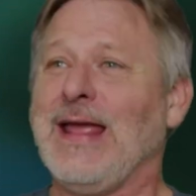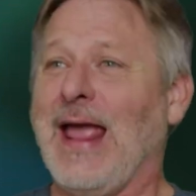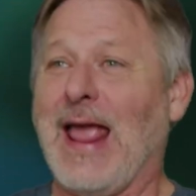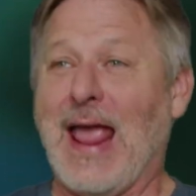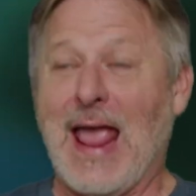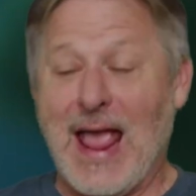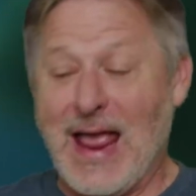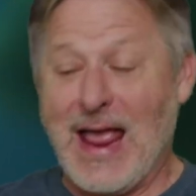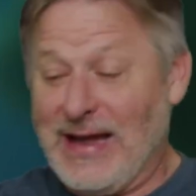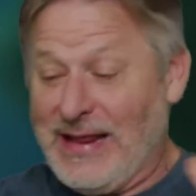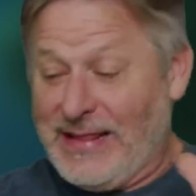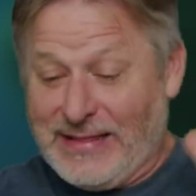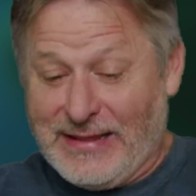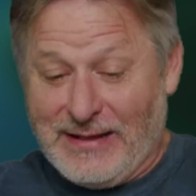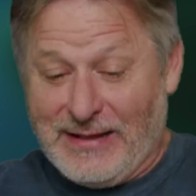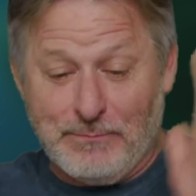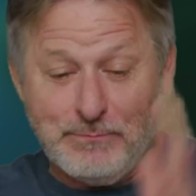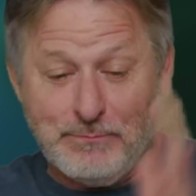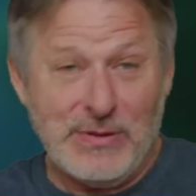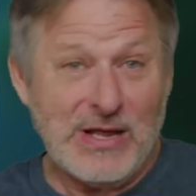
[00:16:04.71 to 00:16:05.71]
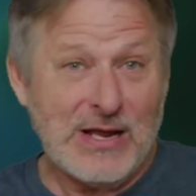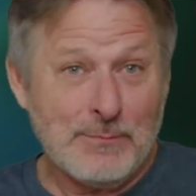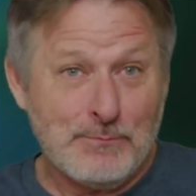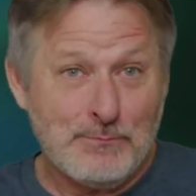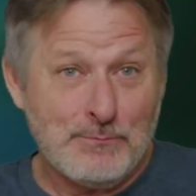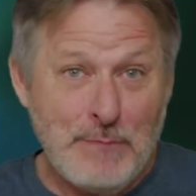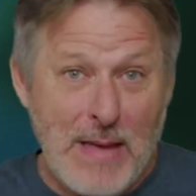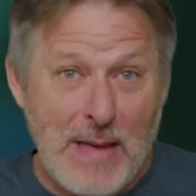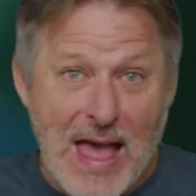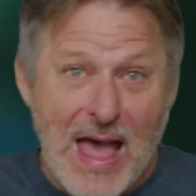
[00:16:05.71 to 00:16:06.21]
and the
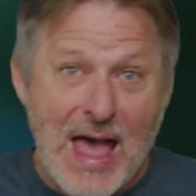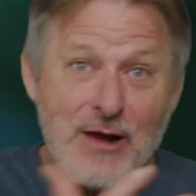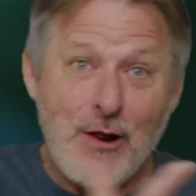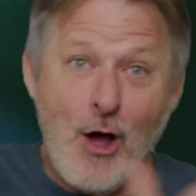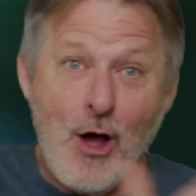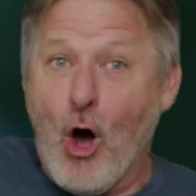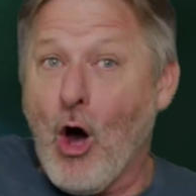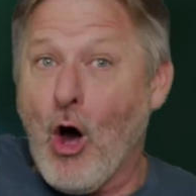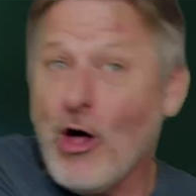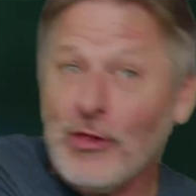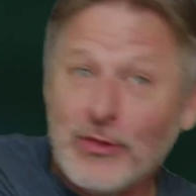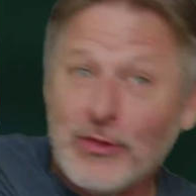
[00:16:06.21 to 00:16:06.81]
big bad all the